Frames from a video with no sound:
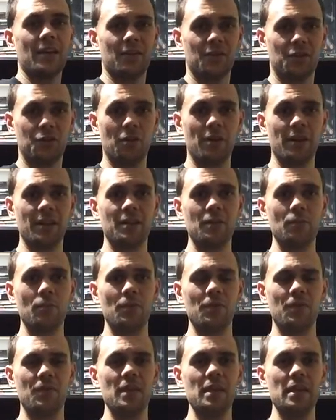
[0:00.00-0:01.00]
strike them
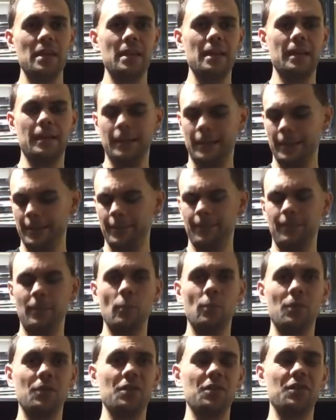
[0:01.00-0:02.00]
with the
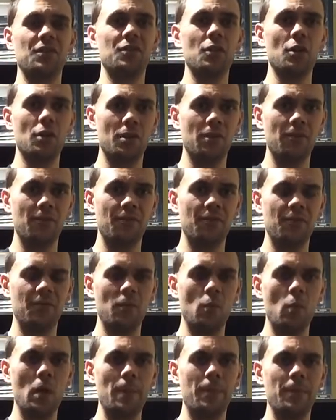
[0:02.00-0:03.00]
stock of
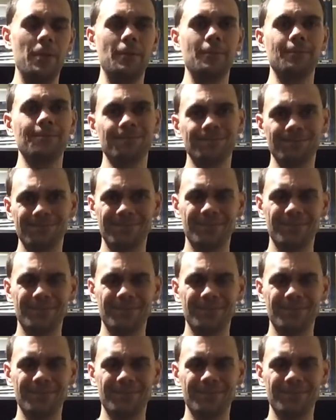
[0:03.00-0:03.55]
the weapon.